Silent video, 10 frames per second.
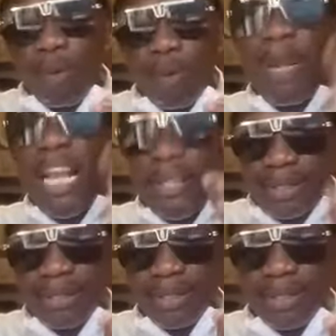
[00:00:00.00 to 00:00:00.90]

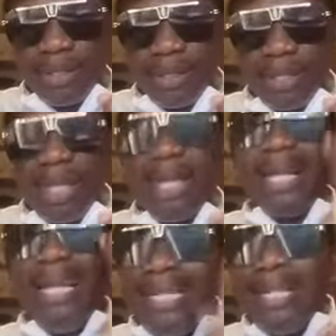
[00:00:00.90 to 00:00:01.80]
please
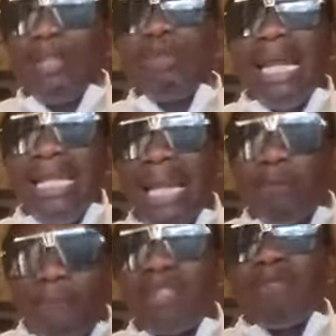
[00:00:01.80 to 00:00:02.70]
listen to the
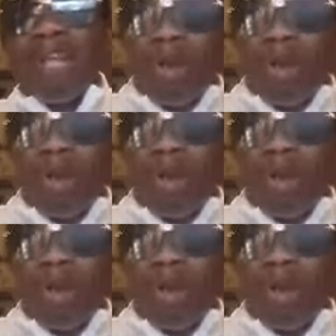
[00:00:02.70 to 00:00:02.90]
next part of the